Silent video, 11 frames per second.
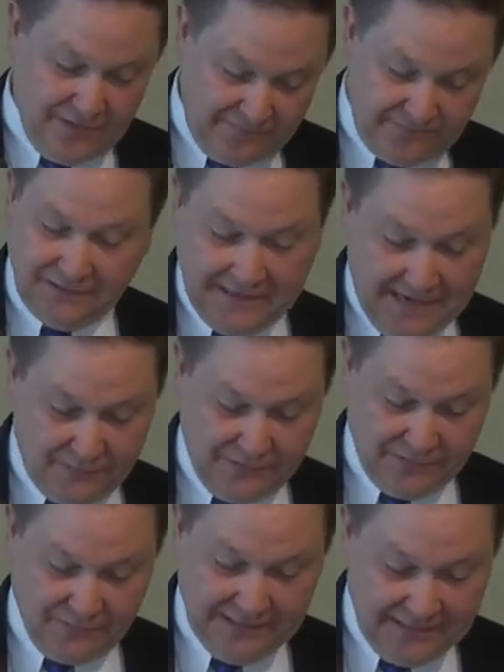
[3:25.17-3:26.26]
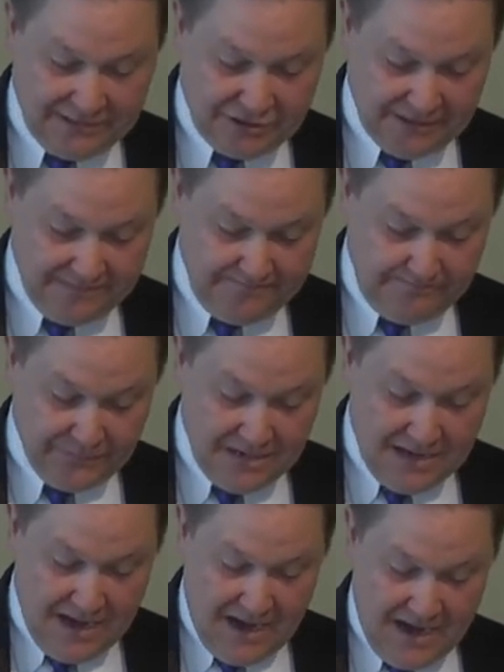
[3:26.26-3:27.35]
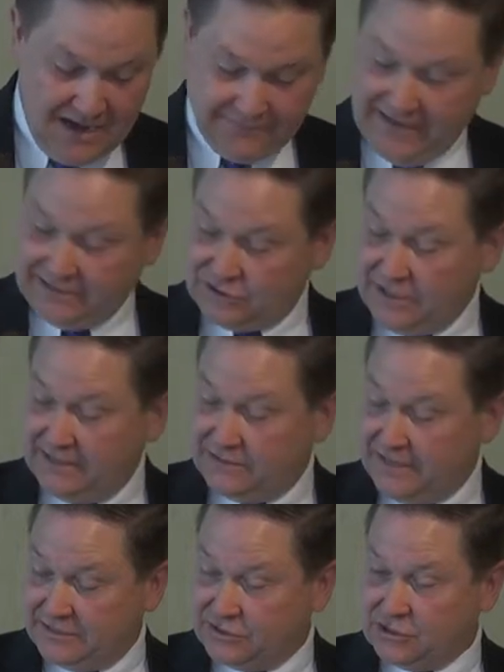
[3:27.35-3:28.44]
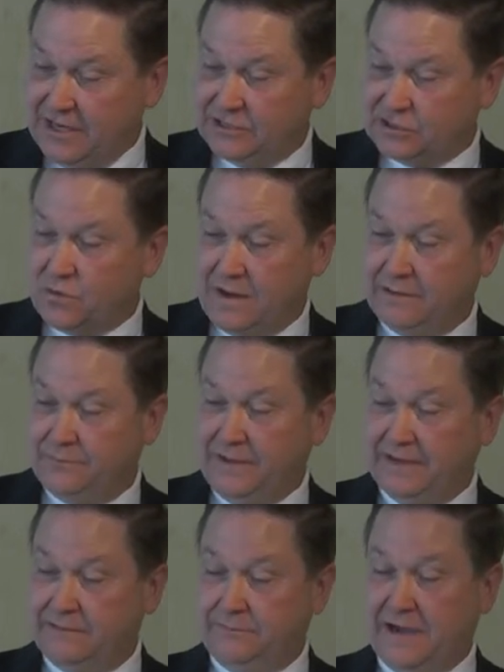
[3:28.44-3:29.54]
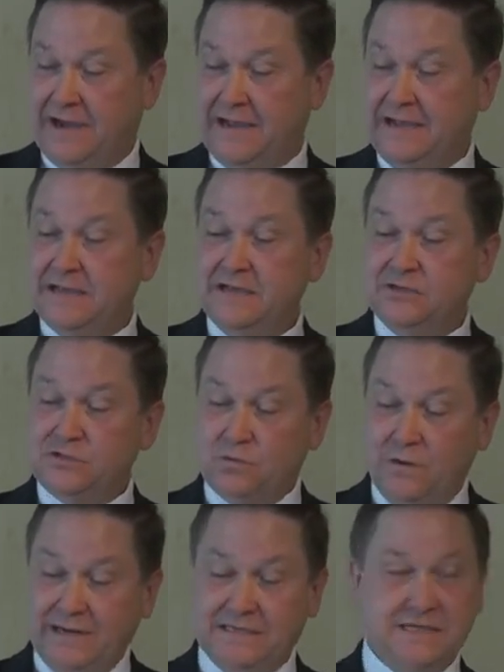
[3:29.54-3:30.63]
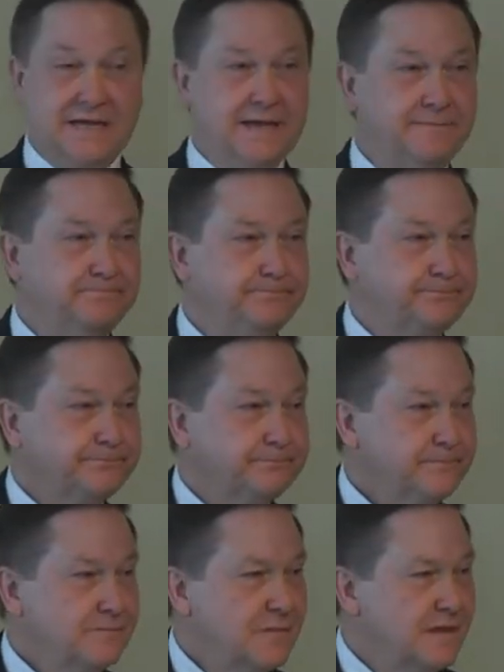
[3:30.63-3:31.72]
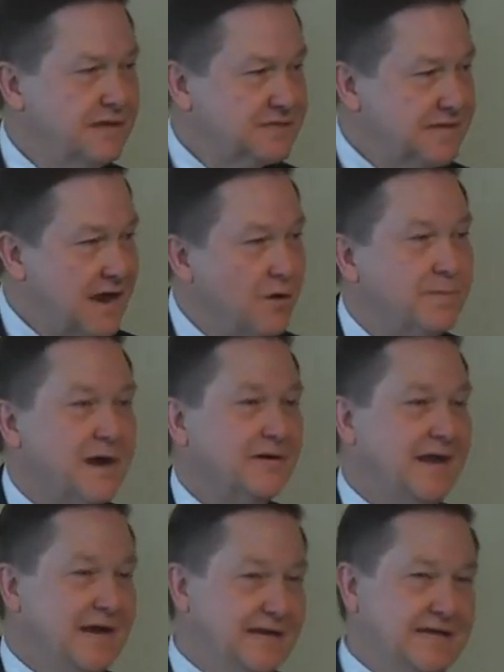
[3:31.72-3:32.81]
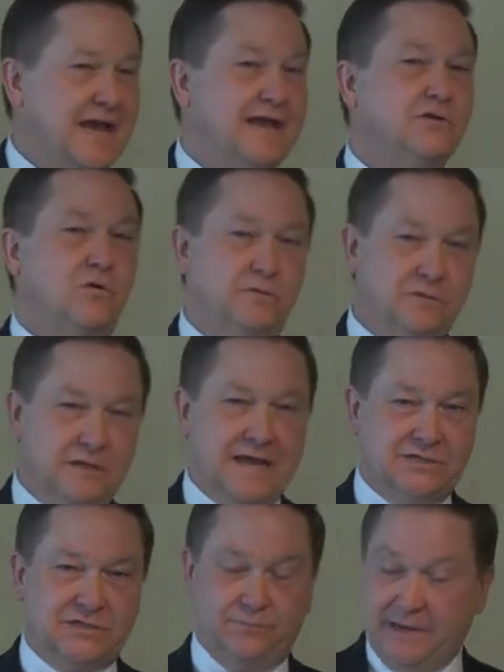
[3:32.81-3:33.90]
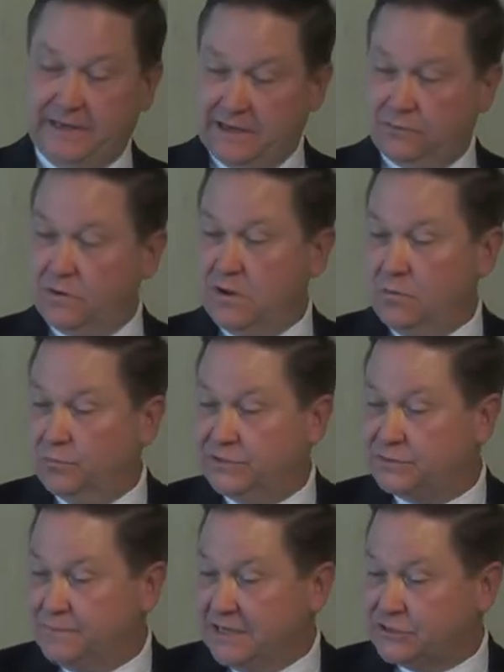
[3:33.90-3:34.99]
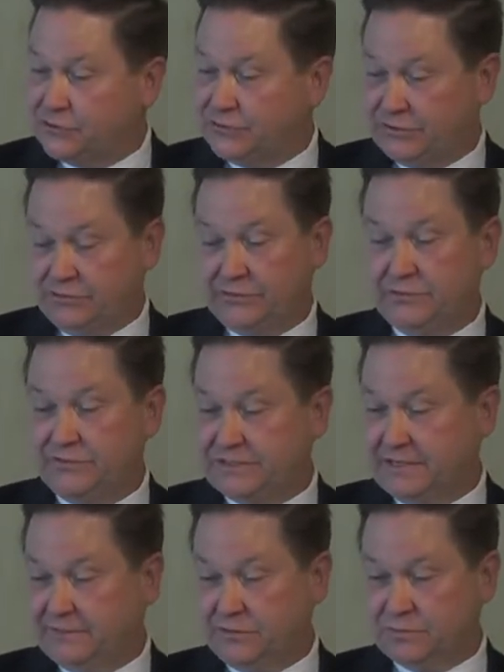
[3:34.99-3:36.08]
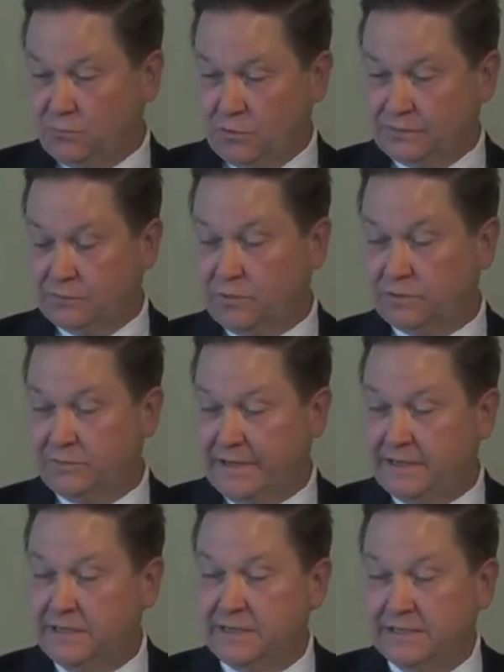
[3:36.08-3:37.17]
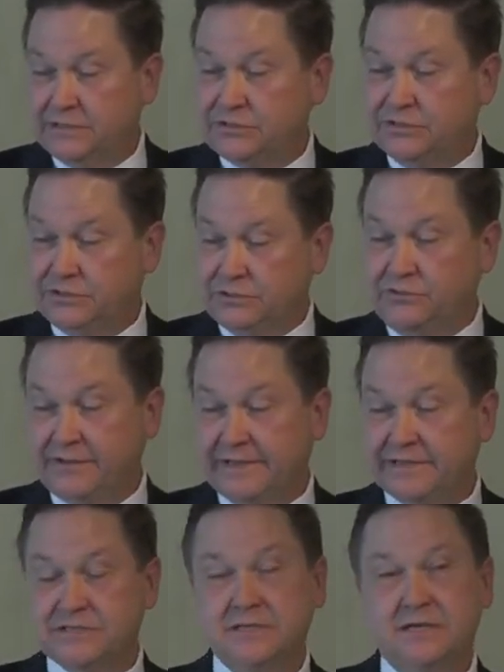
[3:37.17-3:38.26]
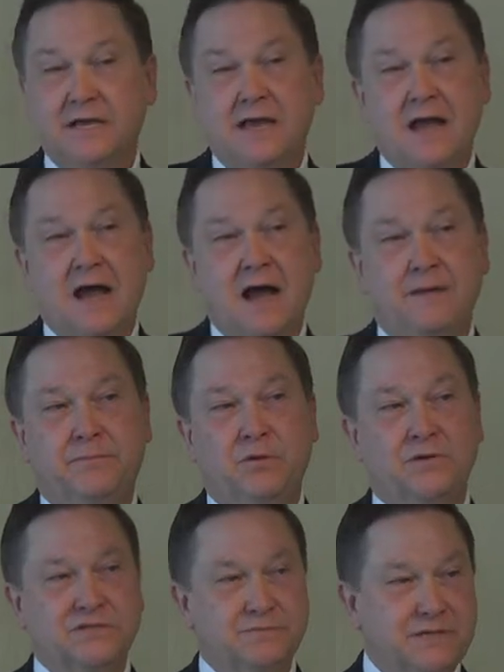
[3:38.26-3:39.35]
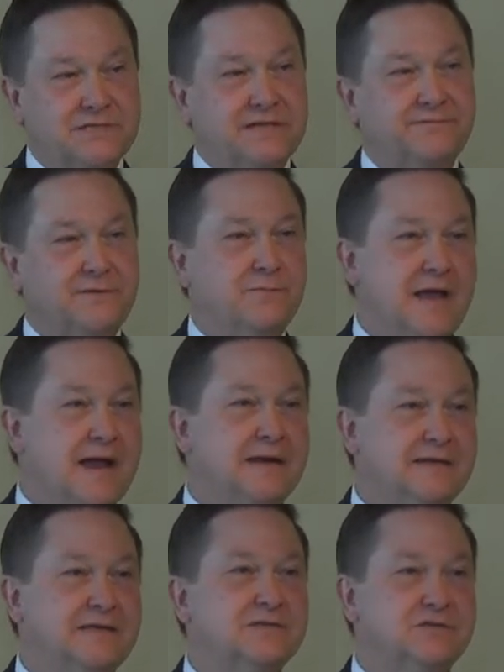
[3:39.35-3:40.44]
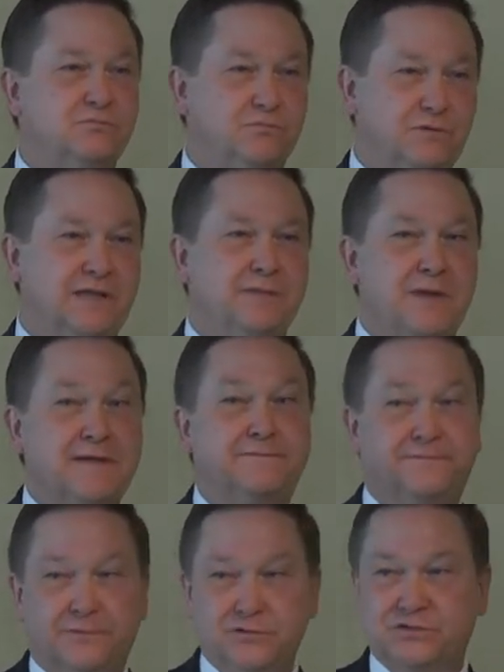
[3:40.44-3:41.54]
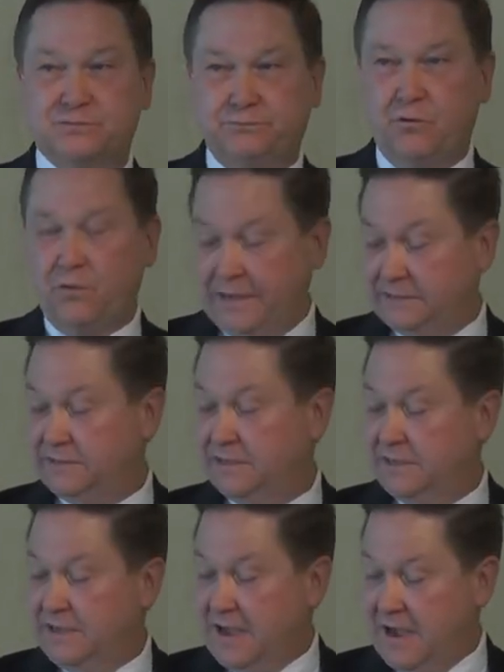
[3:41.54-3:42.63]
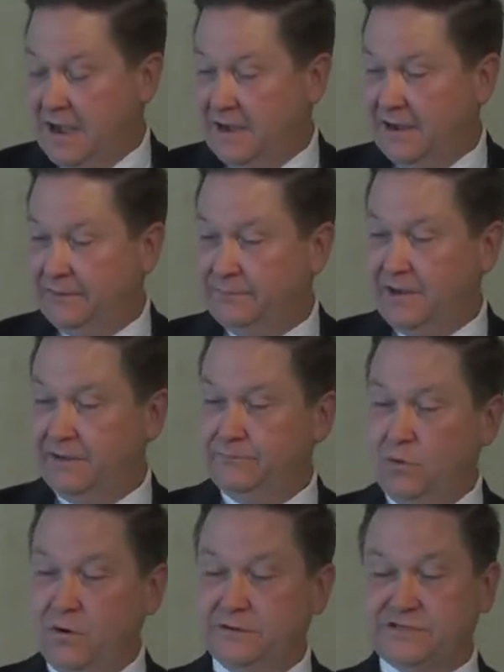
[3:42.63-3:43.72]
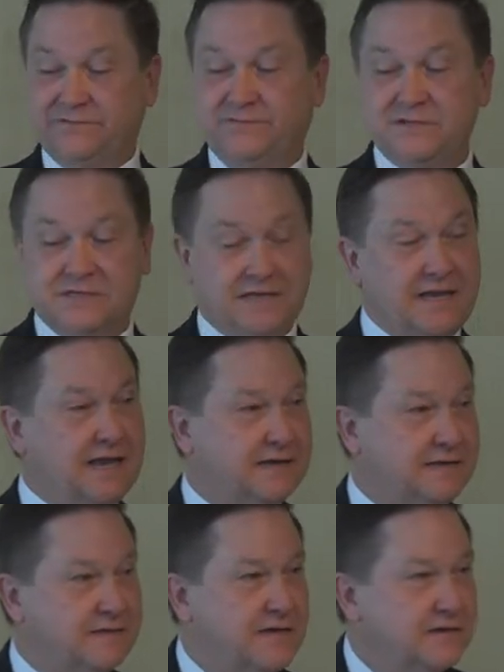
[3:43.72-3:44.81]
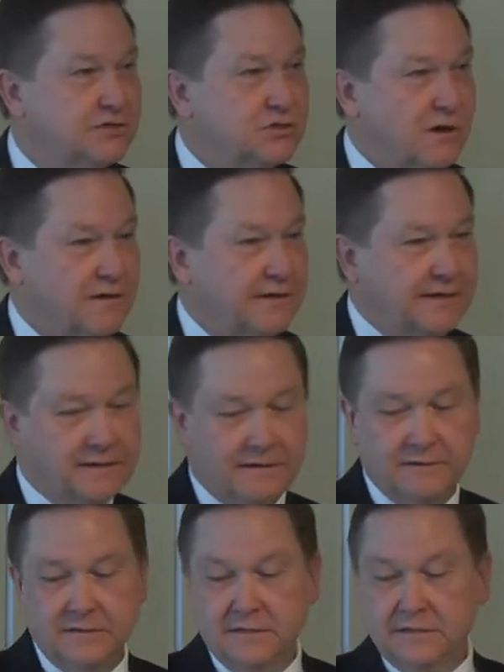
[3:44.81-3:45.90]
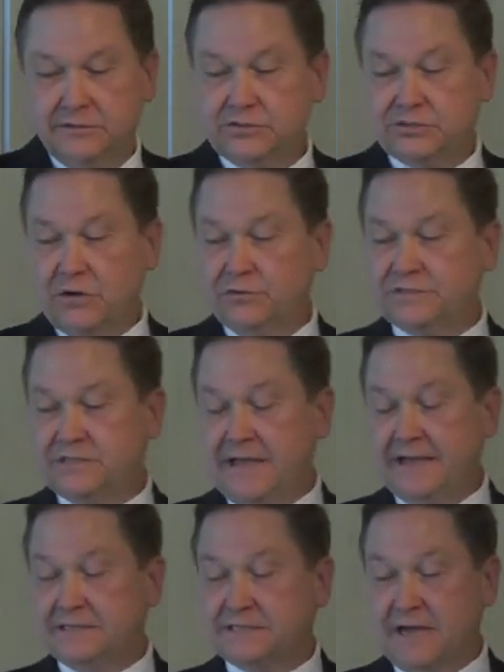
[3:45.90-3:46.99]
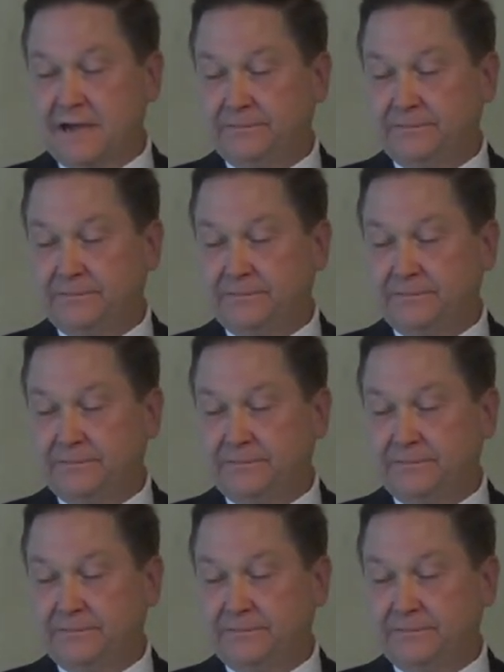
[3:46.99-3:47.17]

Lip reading: affiliated with a religion. That has changed quite a bit by 2010. It is now about 88 or less, depending on which measures you're using. There's more than one way to do this. But what's missing from that is really my first point. A more sophisticated chart here shows that